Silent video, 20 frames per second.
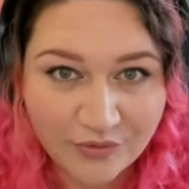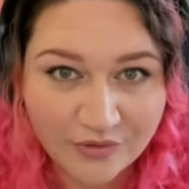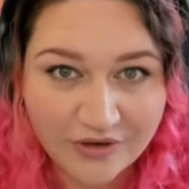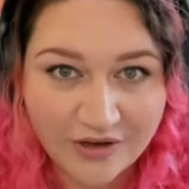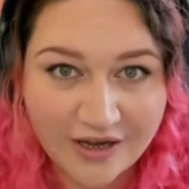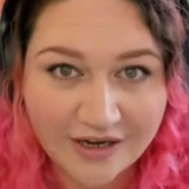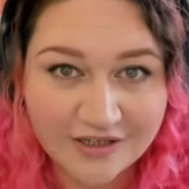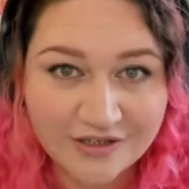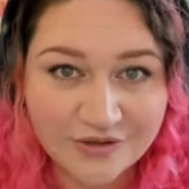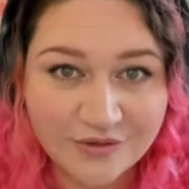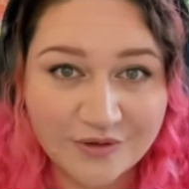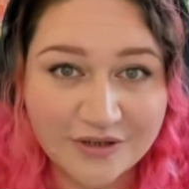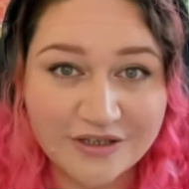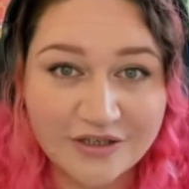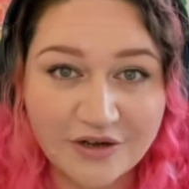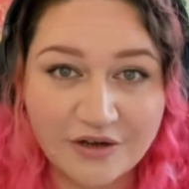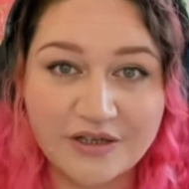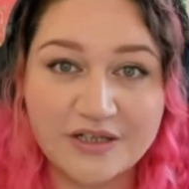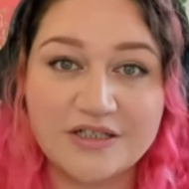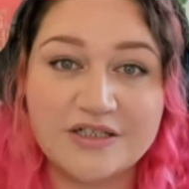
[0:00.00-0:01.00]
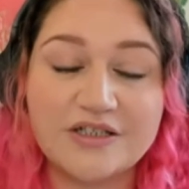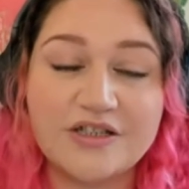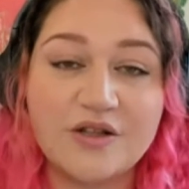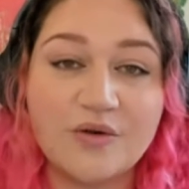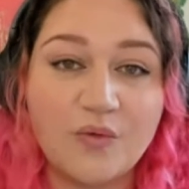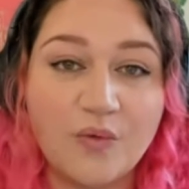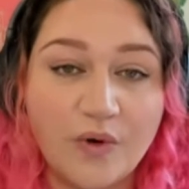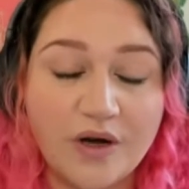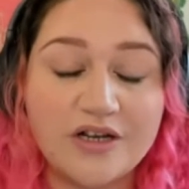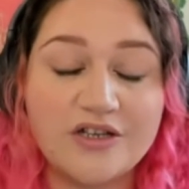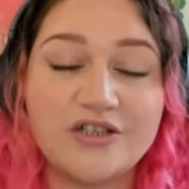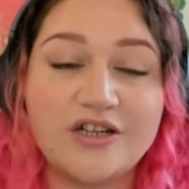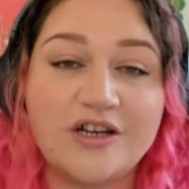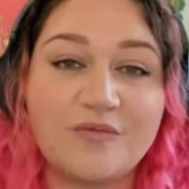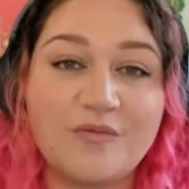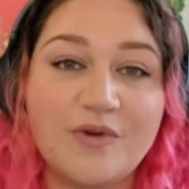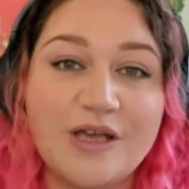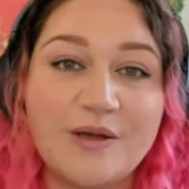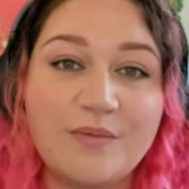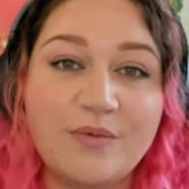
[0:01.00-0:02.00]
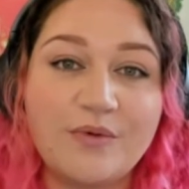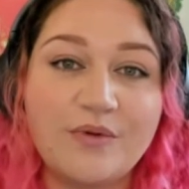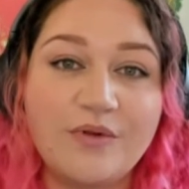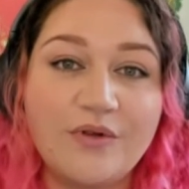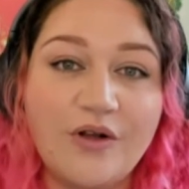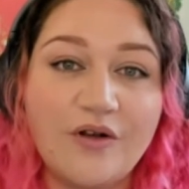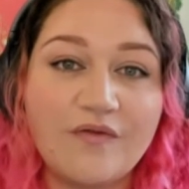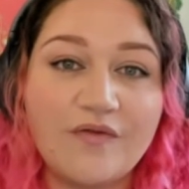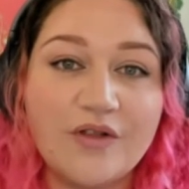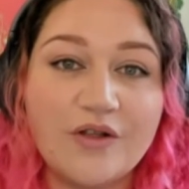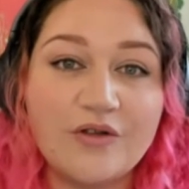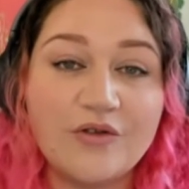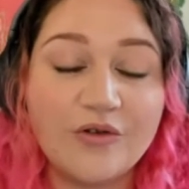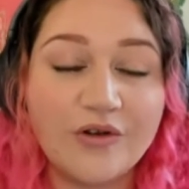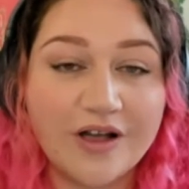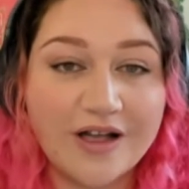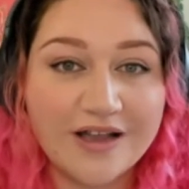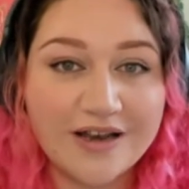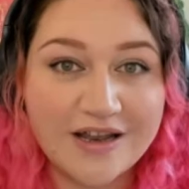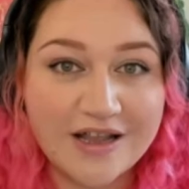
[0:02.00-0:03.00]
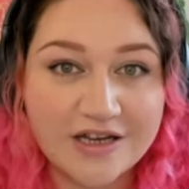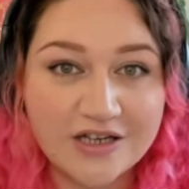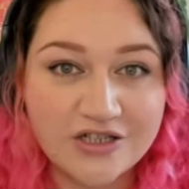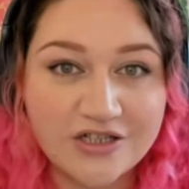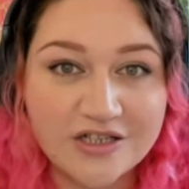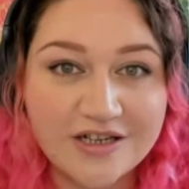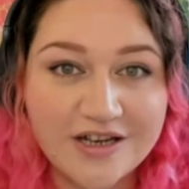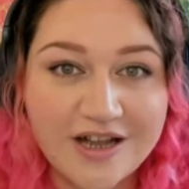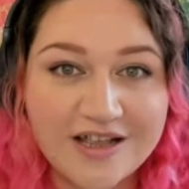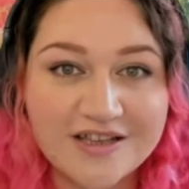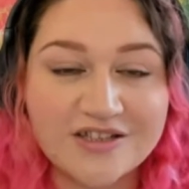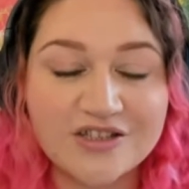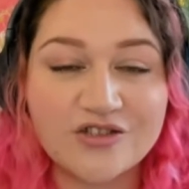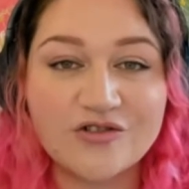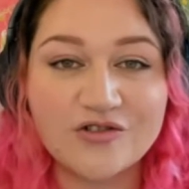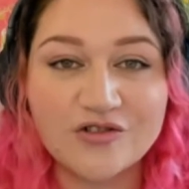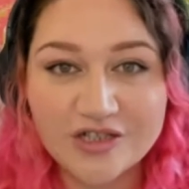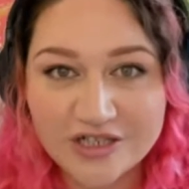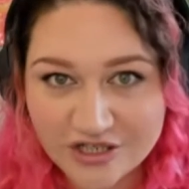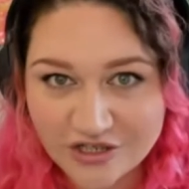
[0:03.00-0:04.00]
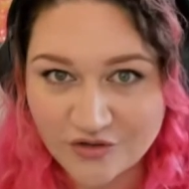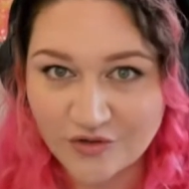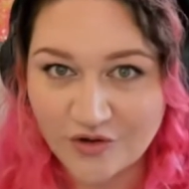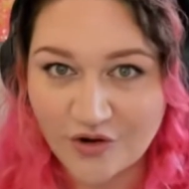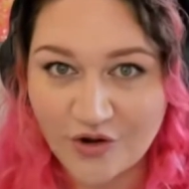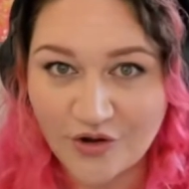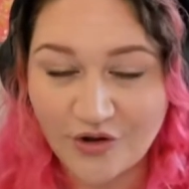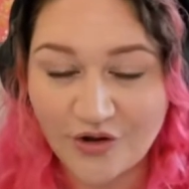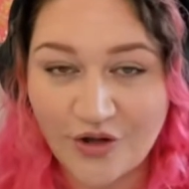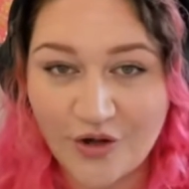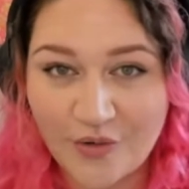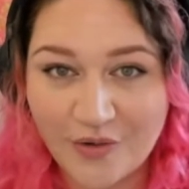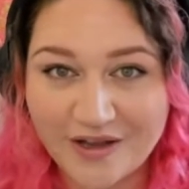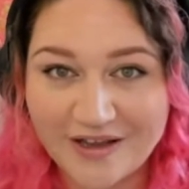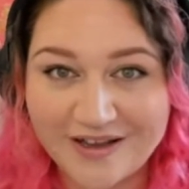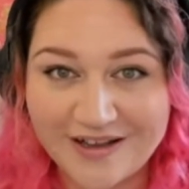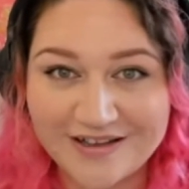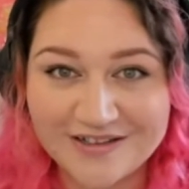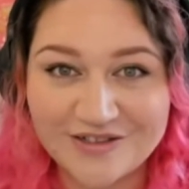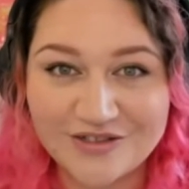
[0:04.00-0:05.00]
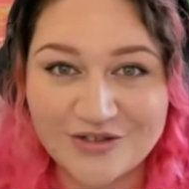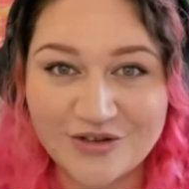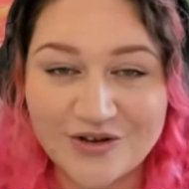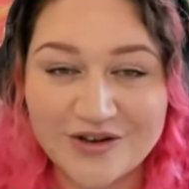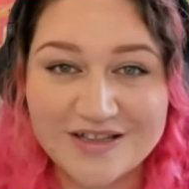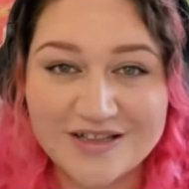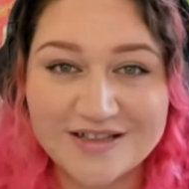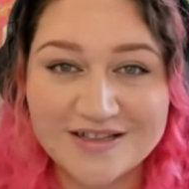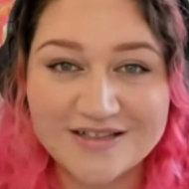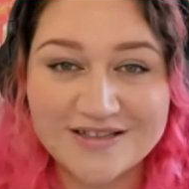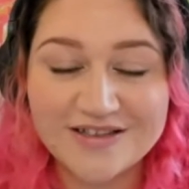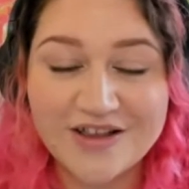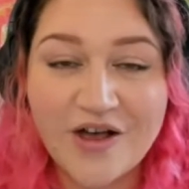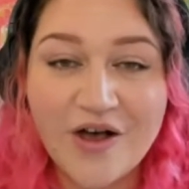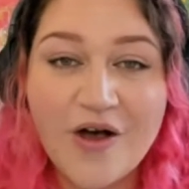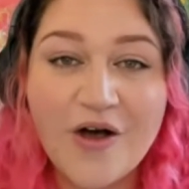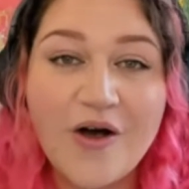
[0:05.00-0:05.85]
would like to acknowledge the Wajak people of the Noongar Nation as the traditional and ongoing custodians